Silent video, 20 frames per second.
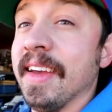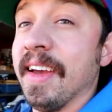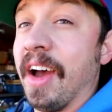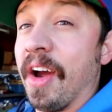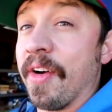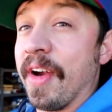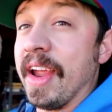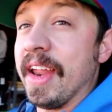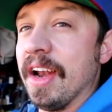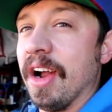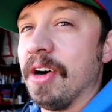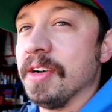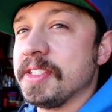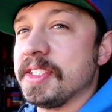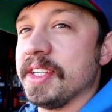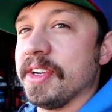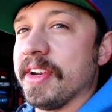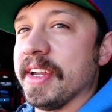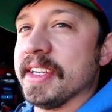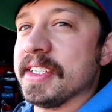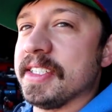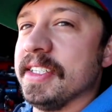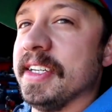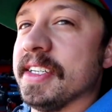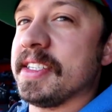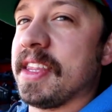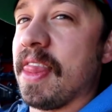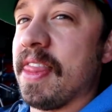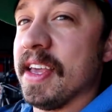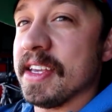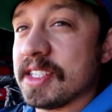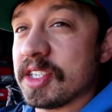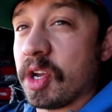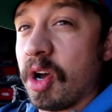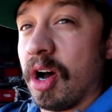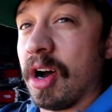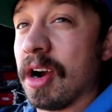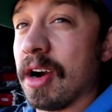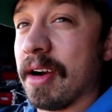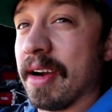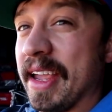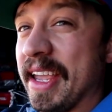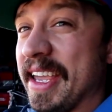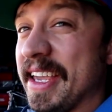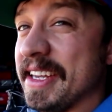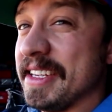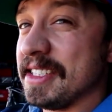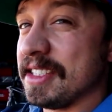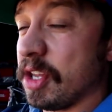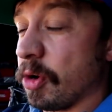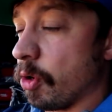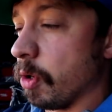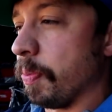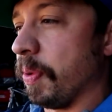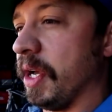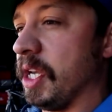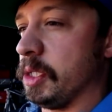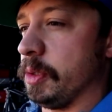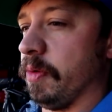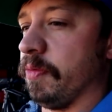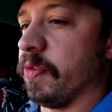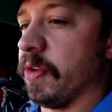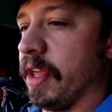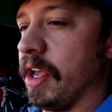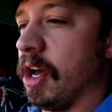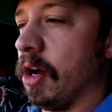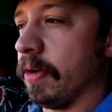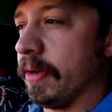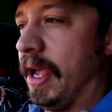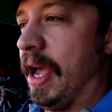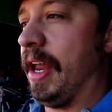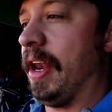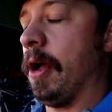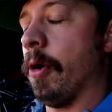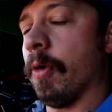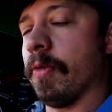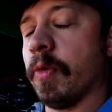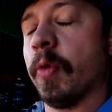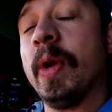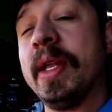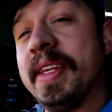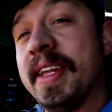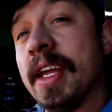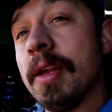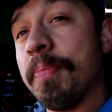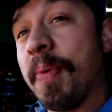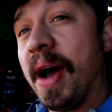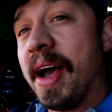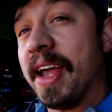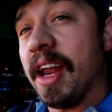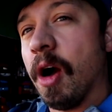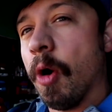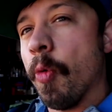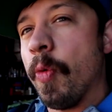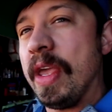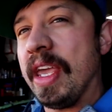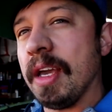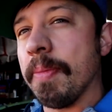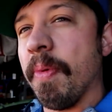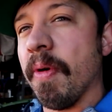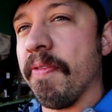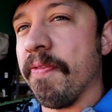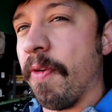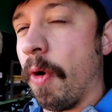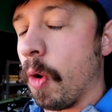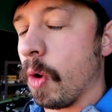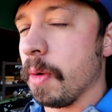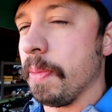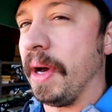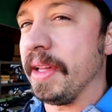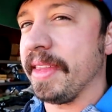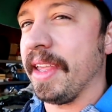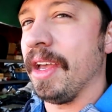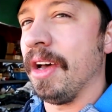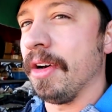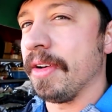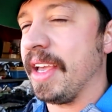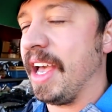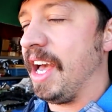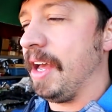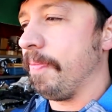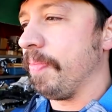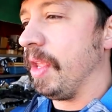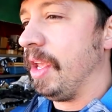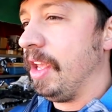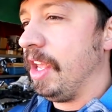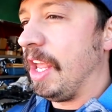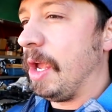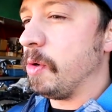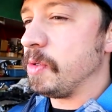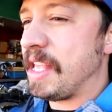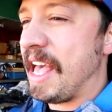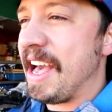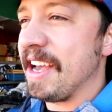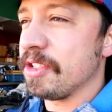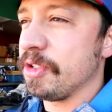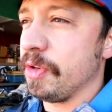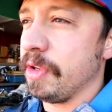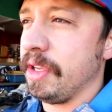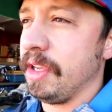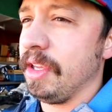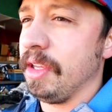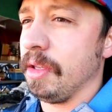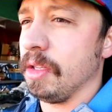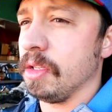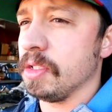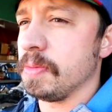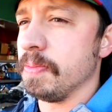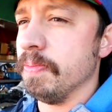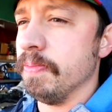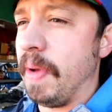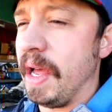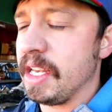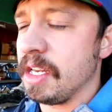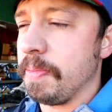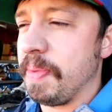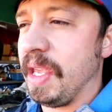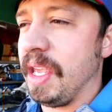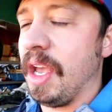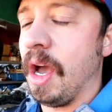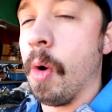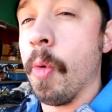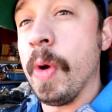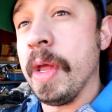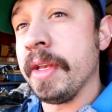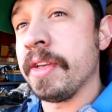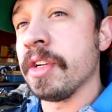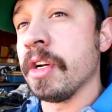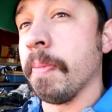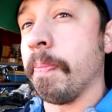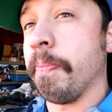Alright, in all seriousness, this car is the replacement for the Hellcat. However, we did buy it a week before we bought the Hellcat. It was actually meant to be a winter